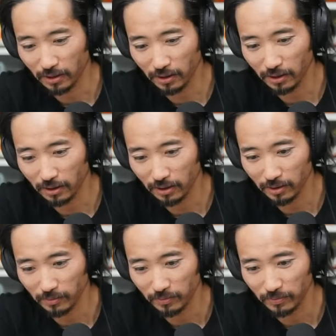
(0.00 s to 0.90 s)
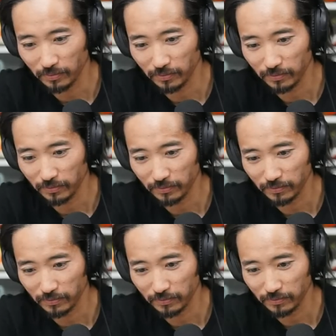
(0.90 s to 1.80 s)
Um,
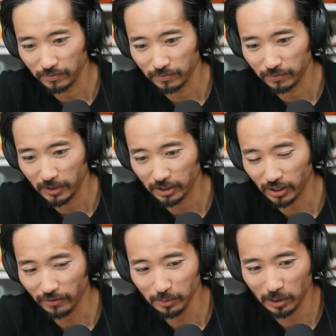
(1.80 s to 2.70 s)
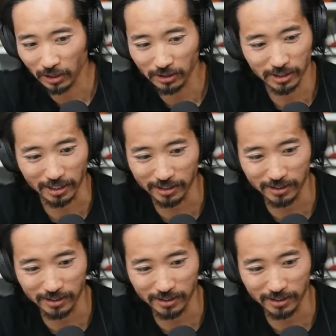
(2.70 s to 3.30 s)
yeah, Travis Manuel says,